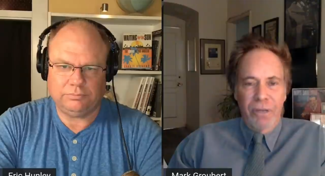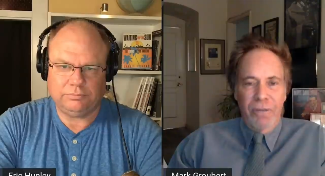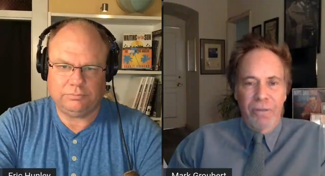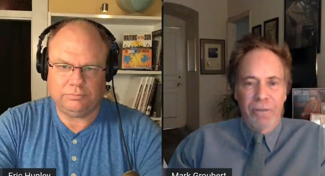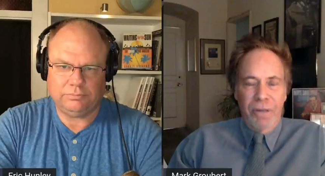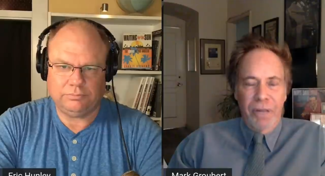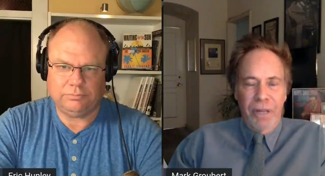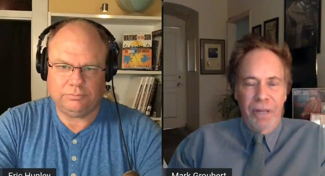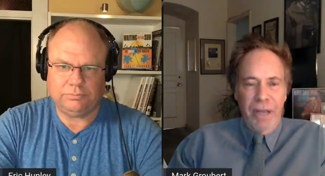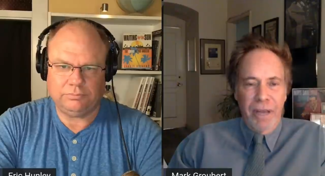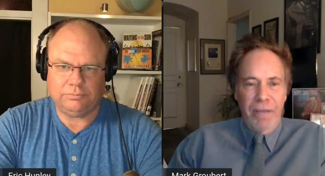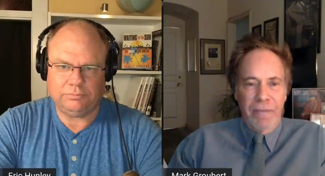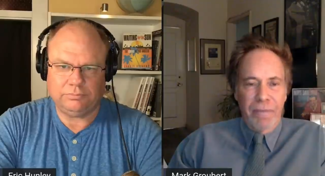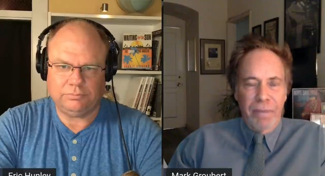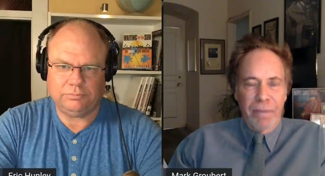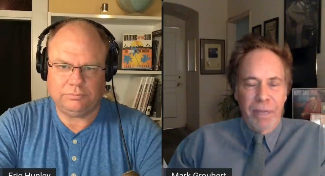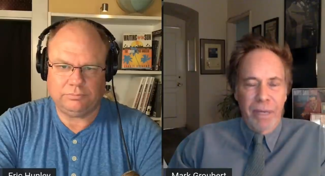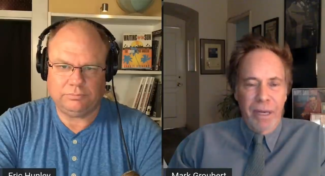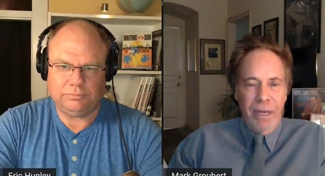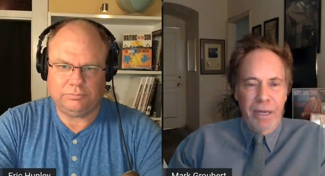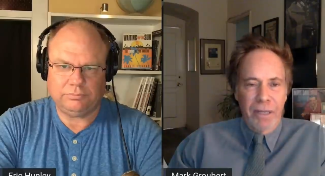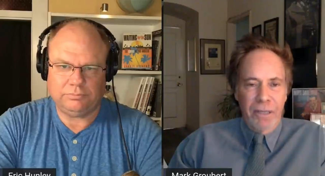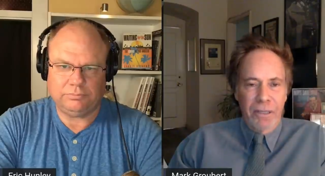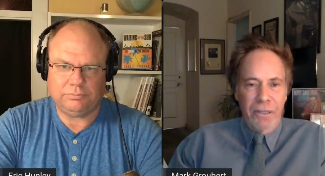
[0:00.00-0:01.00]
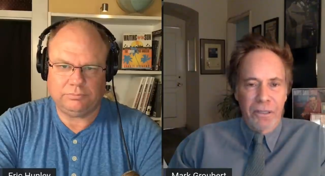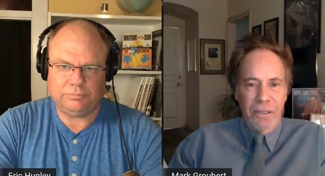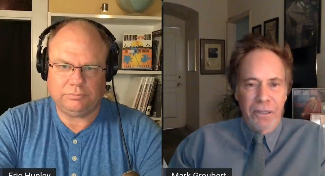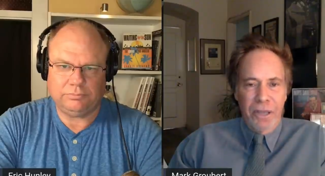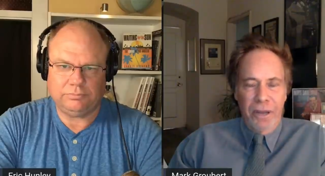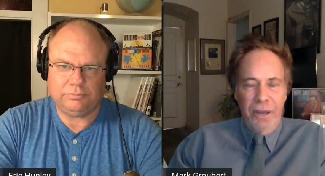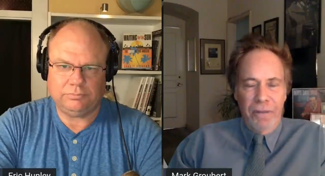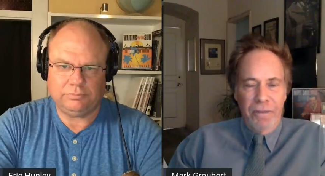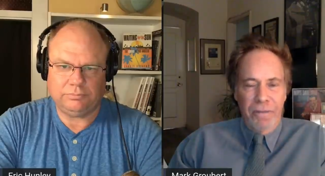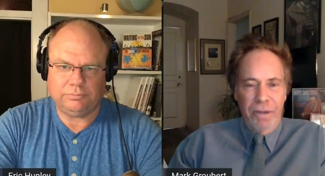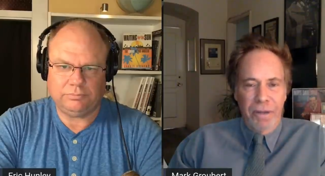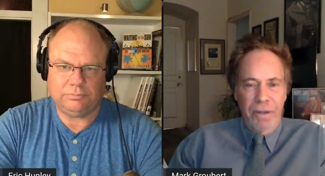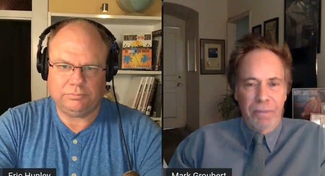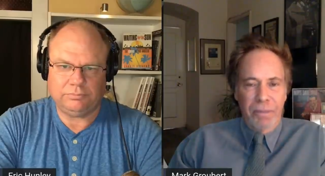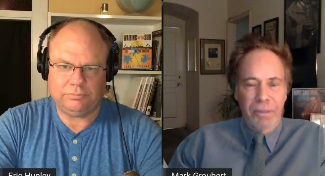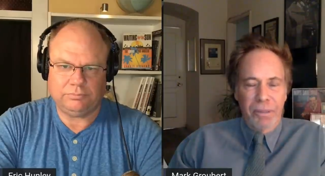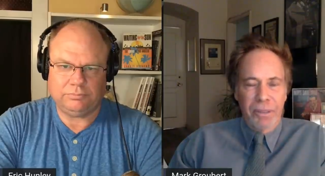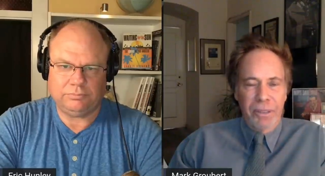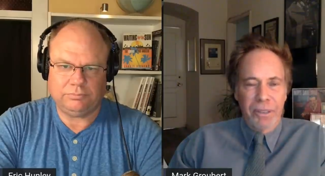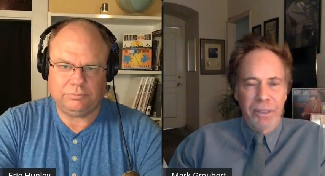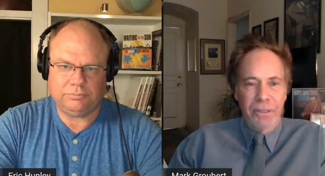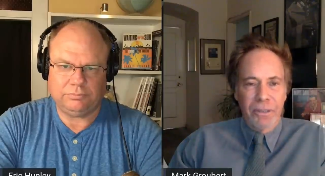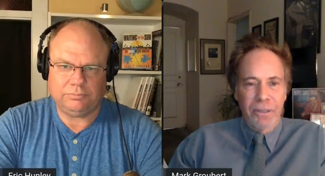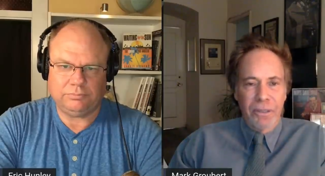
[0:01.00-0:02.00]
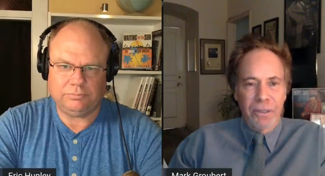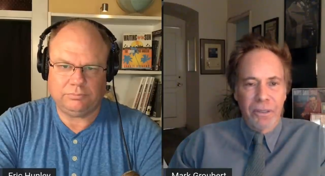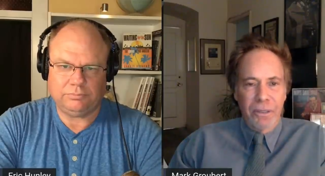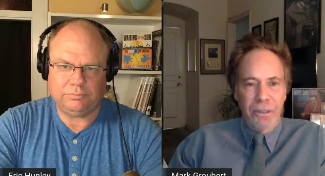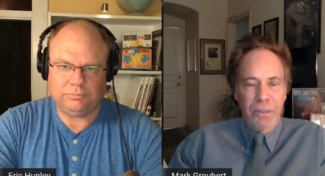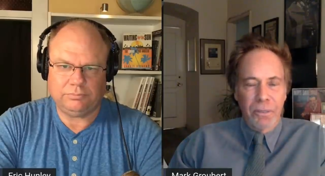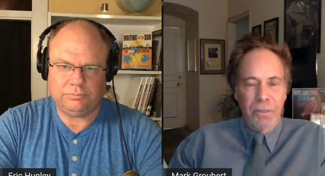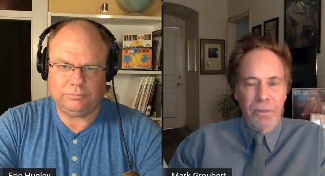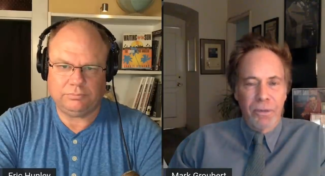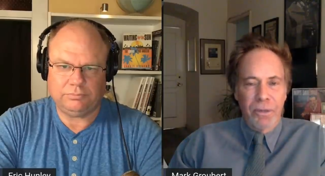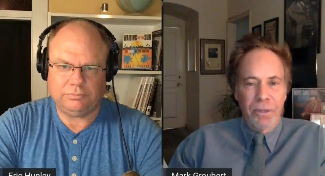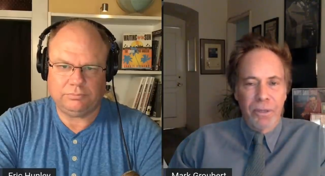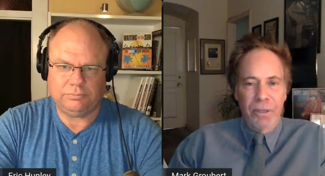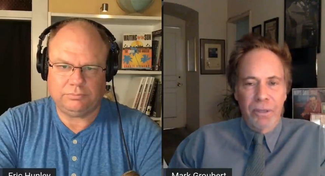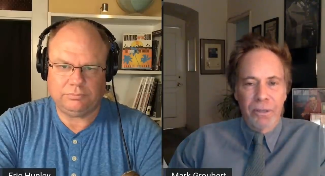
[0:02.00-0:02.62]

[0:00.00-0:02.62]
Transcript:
Speaker 1: it over to the FBI, the Santa Fe police at this point.